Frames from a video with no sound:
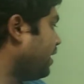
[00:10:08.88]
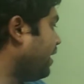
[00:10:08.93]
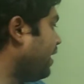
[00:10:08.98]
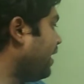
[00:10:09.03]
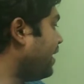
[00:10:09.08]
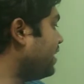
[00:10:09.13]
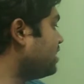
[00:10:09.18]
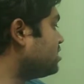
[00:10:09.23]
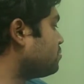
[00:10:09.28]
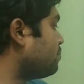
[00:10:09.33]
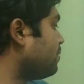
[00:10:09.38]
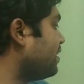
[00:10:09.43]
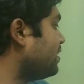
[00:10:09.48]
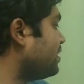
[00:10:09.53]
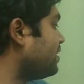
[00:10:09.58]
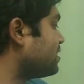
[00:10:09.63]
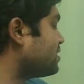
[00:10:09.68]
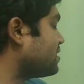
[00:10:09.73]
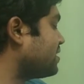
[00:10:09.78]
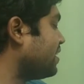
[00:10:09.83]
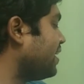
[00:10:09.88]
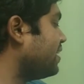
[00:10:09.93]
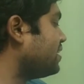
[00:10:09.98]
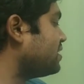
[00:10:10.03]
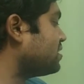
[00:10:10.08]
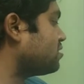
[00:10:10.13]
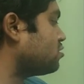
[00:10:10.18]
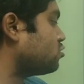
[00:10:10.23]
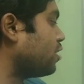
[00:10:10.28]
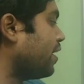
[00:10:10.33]
H minus K
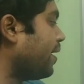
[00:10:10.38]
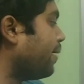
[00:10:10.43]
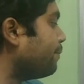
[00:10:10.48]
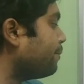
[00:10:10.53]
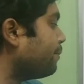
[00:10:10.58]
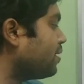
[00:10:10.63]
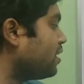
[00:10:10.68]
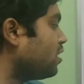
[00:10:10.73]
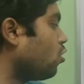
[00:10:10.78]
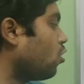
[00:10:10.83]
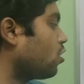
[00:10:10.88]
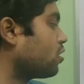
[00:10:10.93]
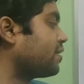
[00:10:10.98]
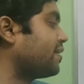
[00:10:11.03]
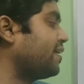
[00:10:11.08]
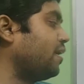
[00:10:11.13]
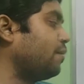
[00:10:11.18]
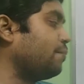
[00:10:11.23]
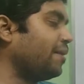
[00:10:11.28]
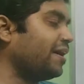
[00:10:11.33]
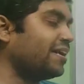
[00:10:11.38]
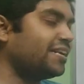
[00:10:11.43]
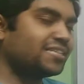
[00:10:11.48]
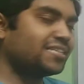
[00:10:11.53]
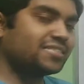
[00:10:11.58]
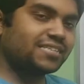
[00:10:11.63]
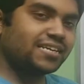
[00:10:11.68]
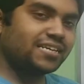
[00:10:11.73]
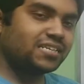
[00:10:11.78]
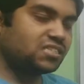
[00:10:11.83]
is empty or K
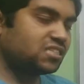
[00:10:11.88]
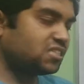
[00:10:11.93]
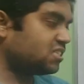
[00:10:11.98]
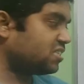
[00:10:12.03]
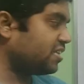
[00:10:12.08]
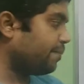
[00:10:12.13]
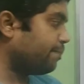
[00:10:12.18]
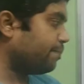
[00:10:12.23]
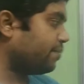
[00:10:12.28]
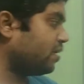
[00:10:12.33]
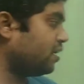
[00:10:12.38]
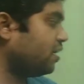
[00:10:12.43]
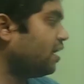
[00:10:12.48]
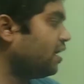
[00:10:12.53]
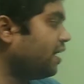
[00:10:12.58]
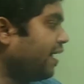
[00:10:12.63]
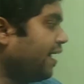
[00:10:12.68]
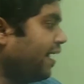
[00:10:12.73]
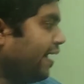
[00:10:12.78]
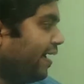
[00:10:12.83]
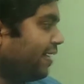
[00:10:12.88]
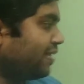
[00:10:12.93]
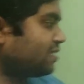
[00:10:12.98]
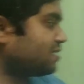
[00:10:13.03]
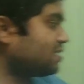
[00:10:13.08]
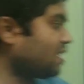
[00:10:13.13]
minus H is empty. Hence